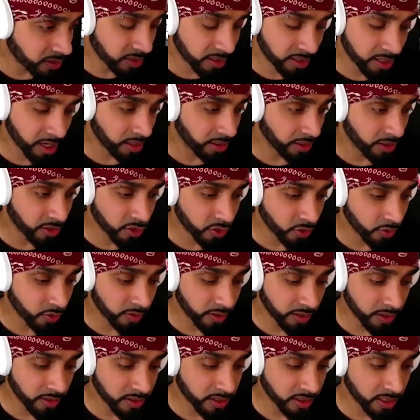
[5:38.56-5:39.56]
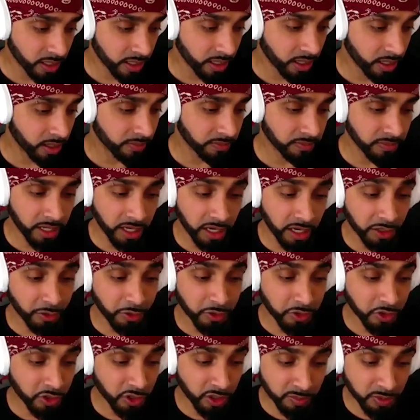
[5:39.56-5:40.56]
the ten years doing this, uh, and I
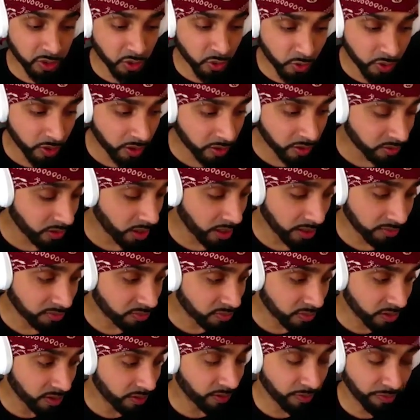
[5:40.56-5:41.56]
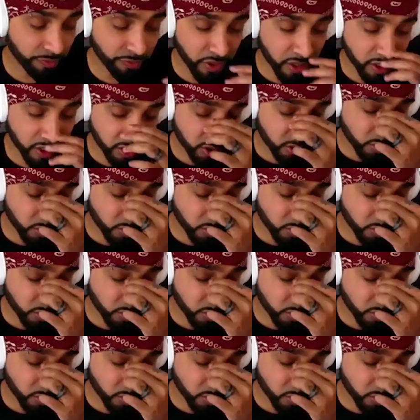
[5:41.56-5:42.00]
could have stopped two years, like in the first